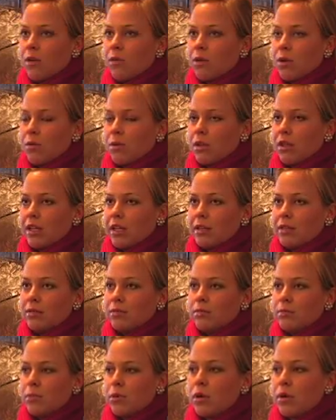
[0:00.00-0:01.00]
we really
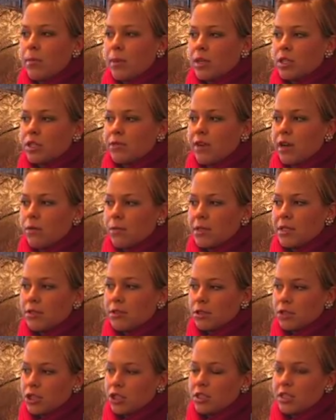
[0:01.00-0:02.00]
put a bunch of our
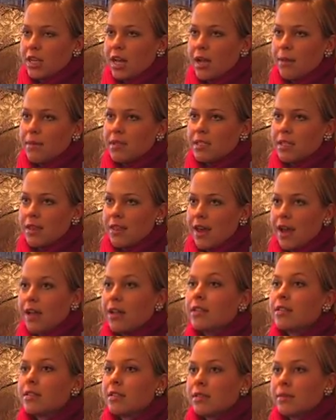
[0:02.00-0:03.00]
research and time into that.
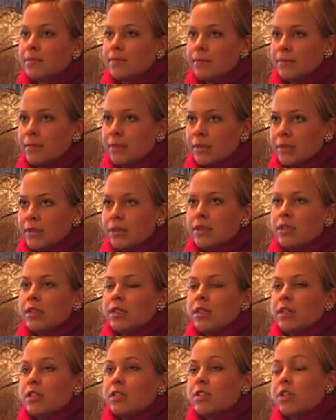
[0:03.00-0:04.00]

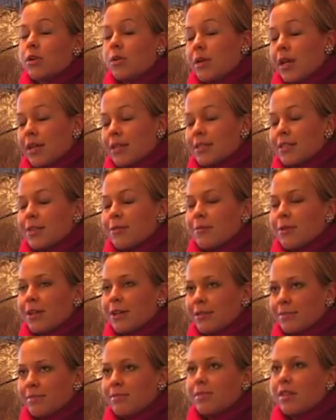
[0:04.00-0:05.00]
So yes, it will.